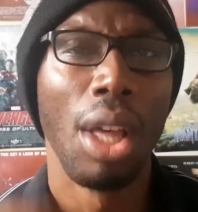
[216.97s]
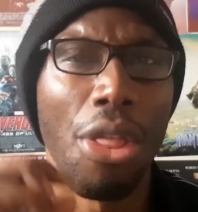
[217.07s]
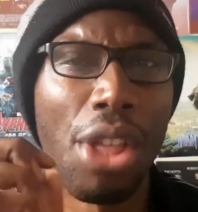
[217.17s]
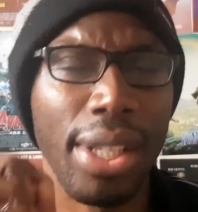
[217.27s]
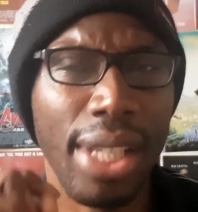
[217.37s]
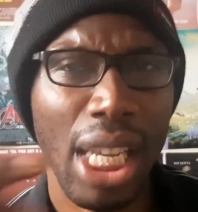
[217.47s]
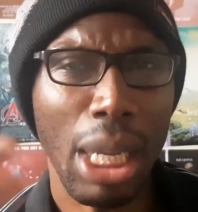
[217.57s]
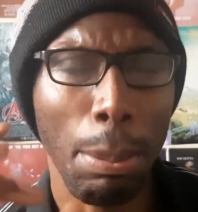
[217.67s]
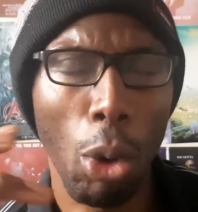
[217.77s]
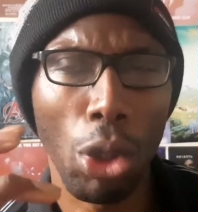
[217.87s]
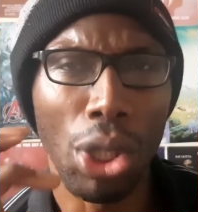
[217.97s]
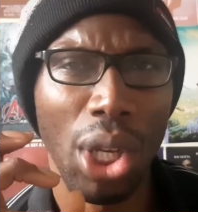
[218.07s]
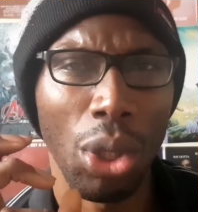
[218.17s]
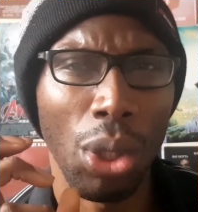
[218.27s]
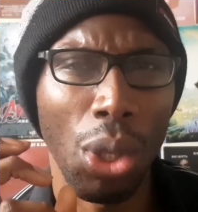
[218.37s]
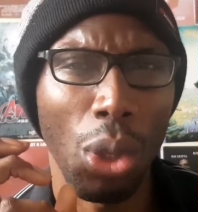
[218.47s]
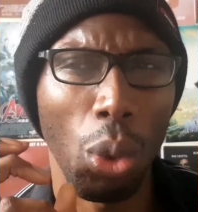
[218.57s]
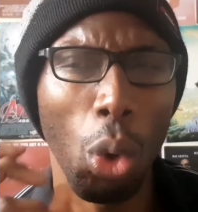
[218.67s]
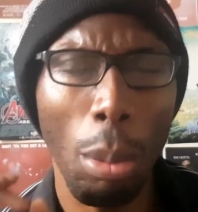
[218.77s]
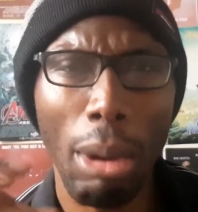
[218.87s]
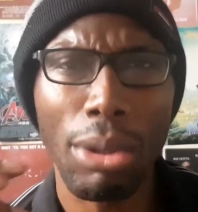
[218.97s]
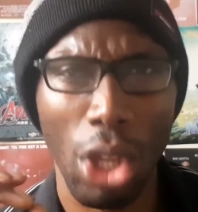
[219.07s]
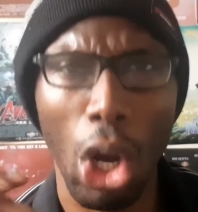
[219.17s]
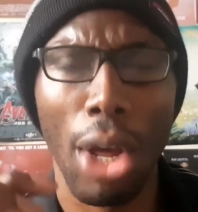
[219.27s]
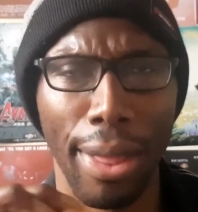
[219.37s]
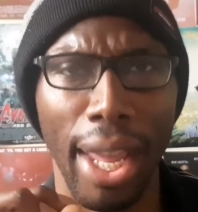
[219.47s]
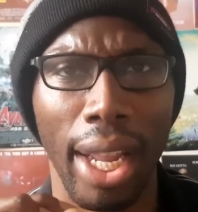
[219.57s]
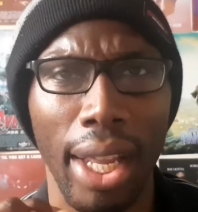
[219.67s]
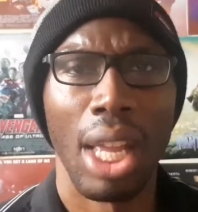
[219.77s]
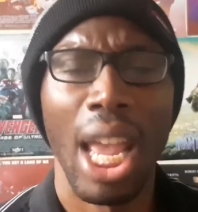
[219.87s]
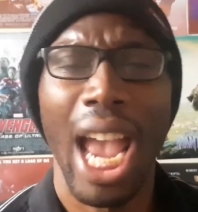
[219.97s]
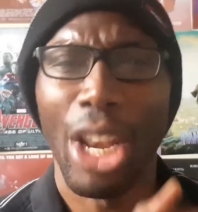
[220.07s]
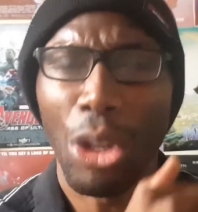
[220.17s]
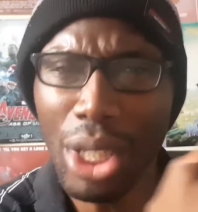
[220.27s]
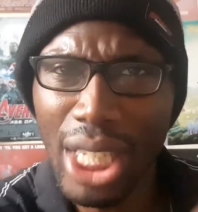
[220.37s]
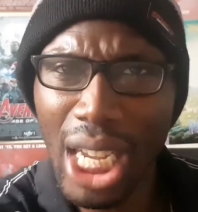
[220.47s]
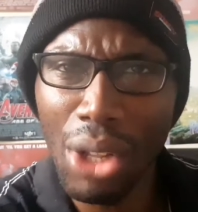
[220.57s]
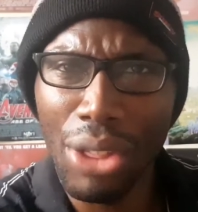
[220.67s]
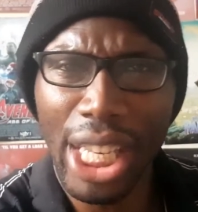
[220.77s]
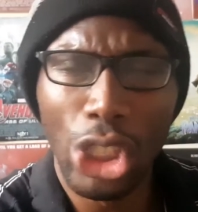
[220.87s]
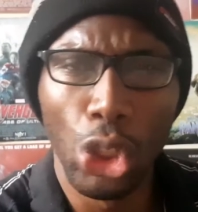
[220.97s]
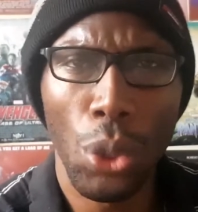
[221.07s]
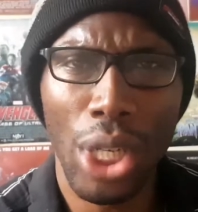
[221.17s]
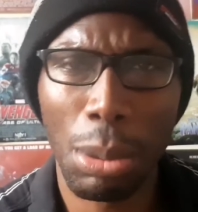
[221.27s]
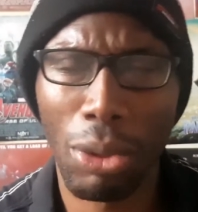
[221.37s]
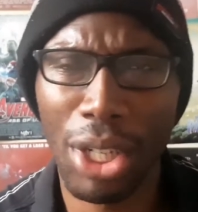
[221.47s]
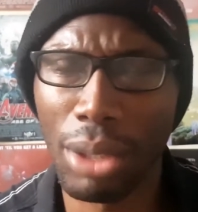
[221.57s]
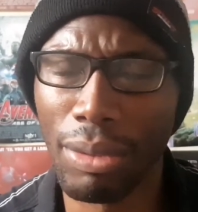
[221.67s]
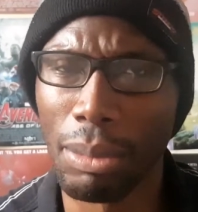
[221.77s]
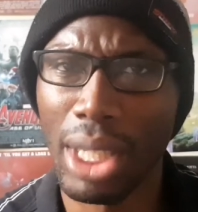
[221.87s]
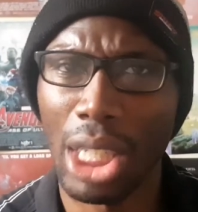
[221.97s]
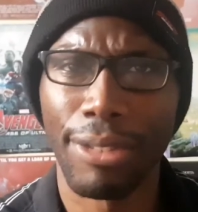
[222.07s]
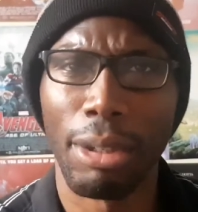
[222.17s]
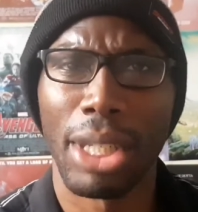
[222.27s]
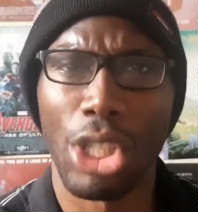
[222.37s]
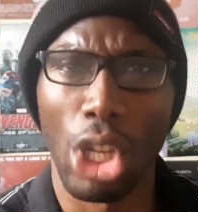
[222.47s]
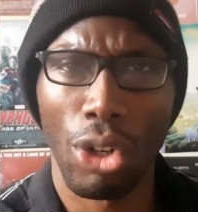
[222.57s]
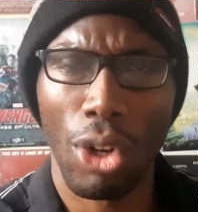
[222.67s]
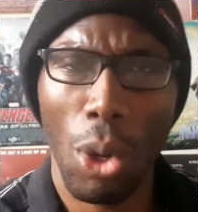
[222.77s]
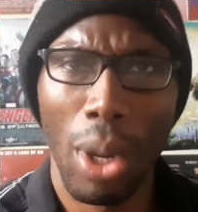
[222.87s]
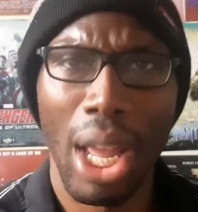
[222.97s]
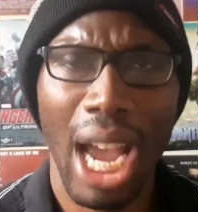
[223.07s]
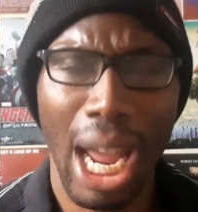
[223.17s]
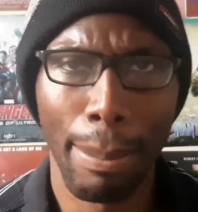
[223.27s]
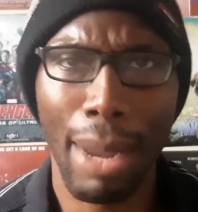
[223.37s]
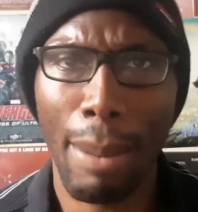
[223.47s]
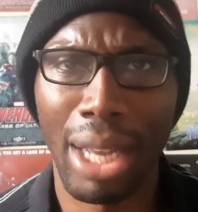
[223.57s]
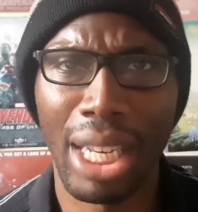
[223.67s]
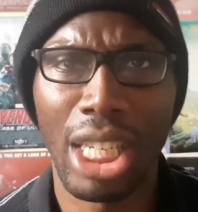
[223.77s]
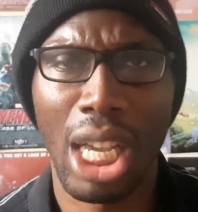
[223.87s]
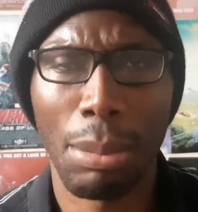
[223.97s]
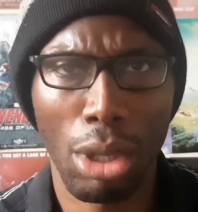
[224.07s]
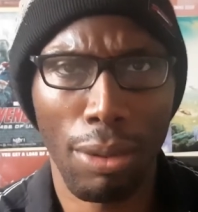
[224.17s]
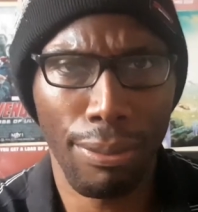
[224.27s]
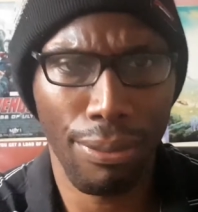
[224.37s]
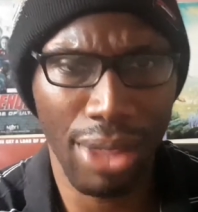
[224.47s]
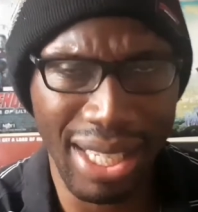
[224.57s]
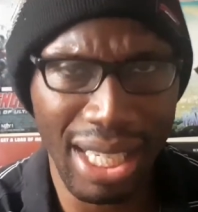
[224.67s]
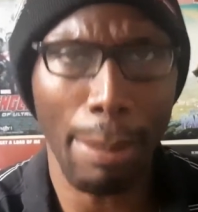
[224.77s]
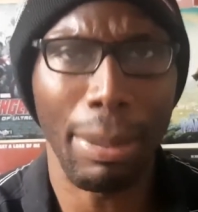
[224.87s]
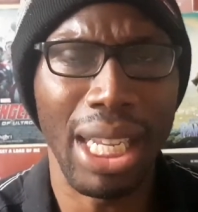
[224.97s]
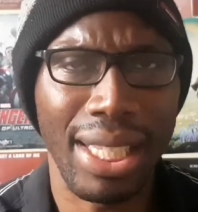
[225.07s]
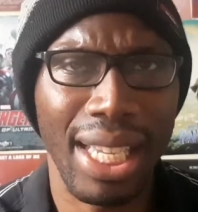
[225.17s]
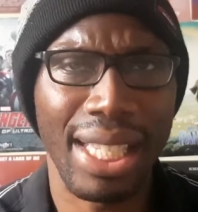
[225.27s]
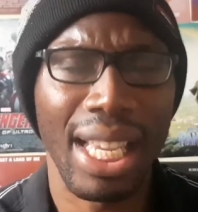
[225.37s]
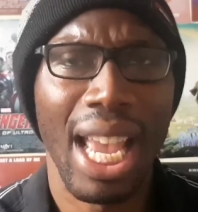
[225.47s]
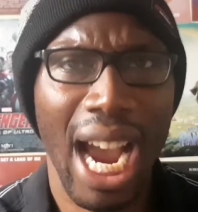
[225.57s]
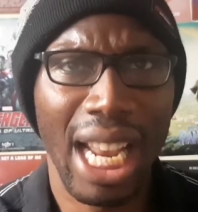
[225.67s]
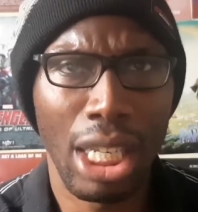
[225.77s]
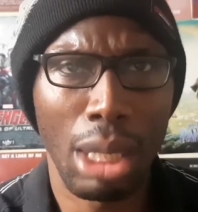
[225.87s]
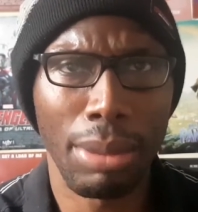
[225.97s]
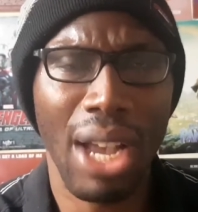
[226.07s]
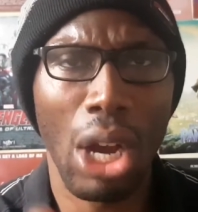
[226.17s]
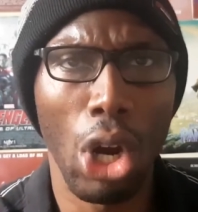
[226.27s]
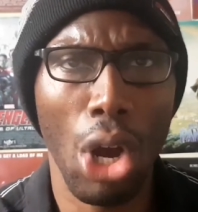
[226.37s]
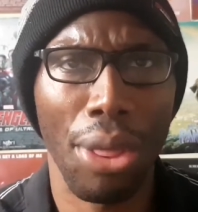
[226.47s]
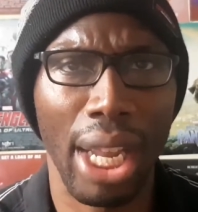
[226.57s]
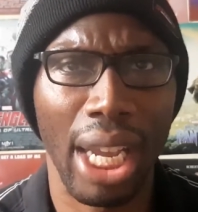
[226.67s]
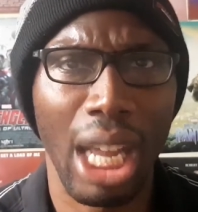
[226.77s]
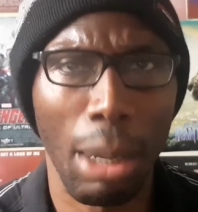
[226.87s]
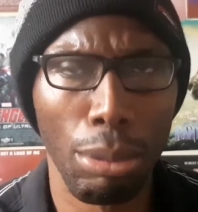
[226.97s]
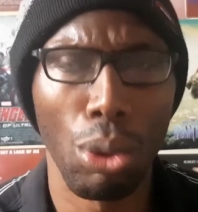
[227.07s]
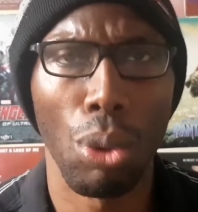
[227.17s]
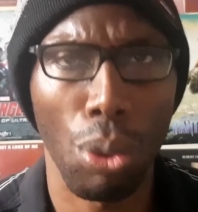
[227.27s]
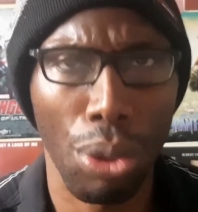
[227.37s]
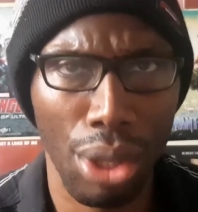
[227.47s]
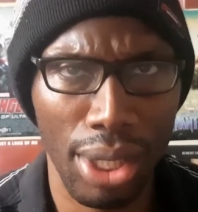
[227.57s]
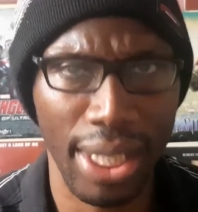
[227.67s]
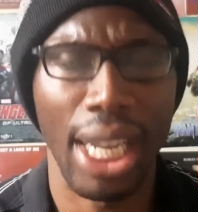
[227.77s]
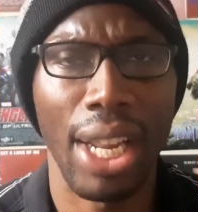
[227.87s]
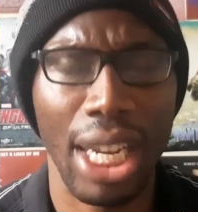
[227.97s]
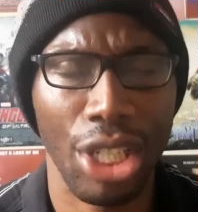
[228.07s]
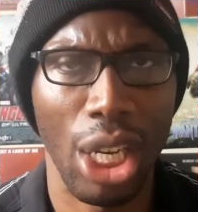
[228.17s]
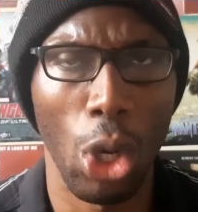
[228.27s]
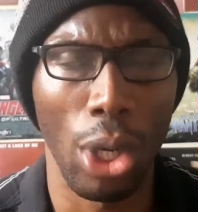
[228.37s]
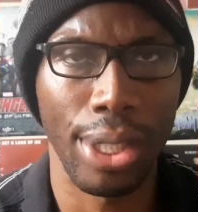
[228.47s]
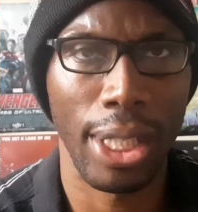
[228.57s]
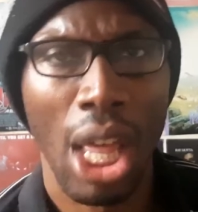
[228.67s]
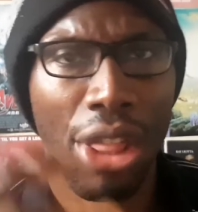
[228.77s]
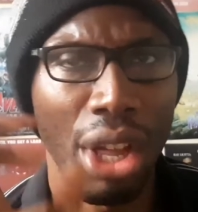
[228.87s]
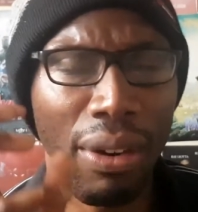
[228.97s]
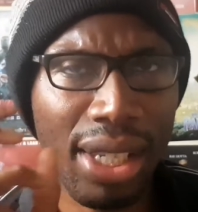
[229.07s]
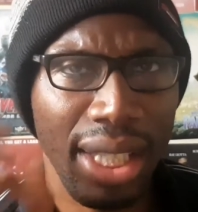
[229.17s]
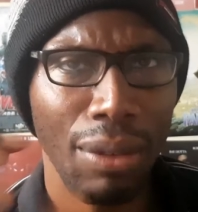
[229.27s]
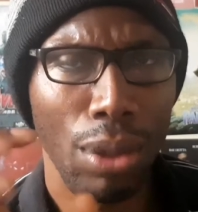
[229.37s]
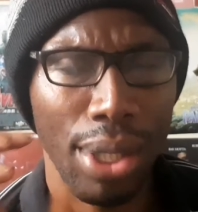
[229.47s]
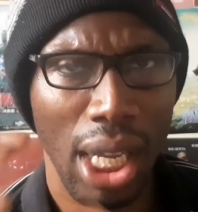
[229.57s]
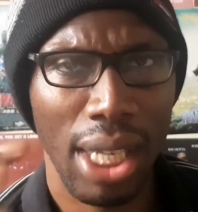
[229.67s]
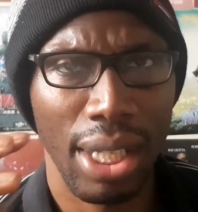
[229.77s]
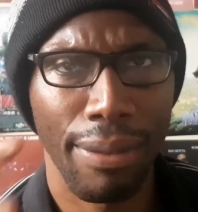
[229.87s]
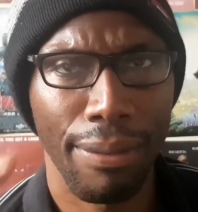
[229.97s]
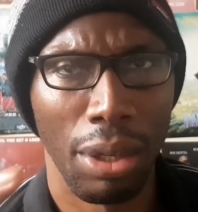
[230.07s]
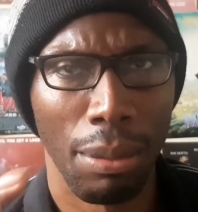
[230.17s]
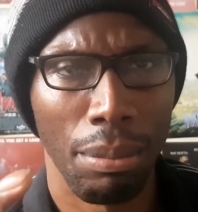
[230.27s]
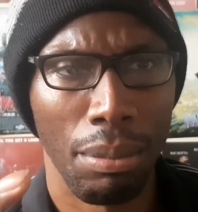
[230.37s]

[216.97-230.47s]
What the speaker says: The city borders on almost the Gothic, and you can tell that they drew inspiration from such films as The Crow and Batman in terms of the set pieces and in terms of how Gothic and how brutal the city actually looks. There are several stars in the film.